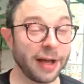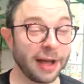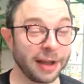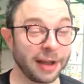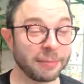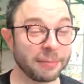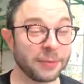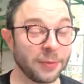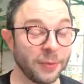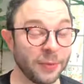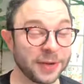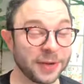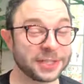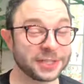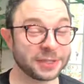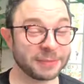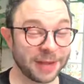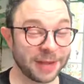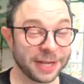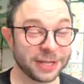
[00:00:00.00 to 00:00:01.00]
I am going
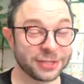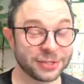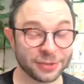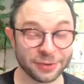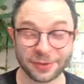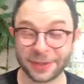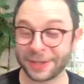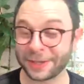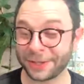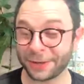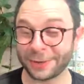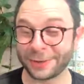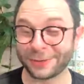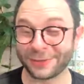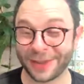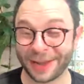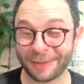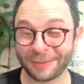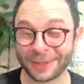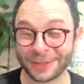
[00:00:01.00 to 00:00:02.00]
to make sure that those
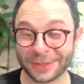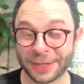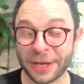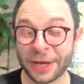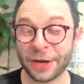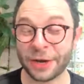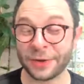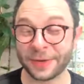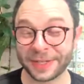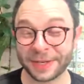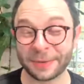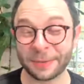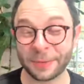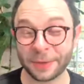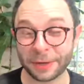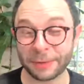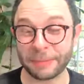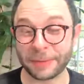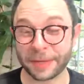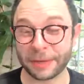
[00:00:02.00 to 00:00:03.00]
families who didn't
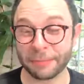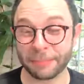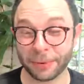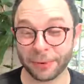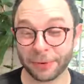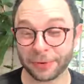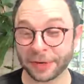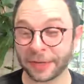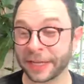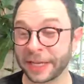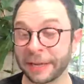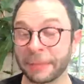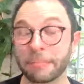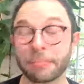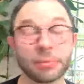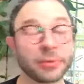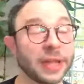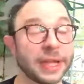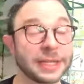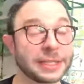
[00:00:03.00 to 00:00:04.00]
want to be a burden get
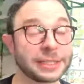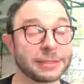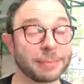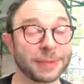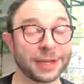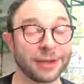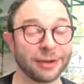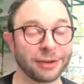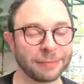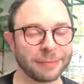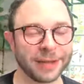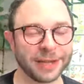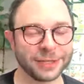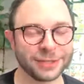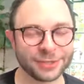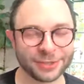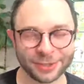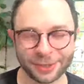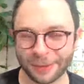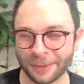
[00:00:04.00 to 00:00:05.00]
blessed beyond
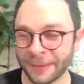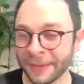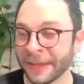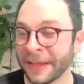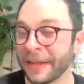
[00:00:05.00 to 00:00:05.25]
measure,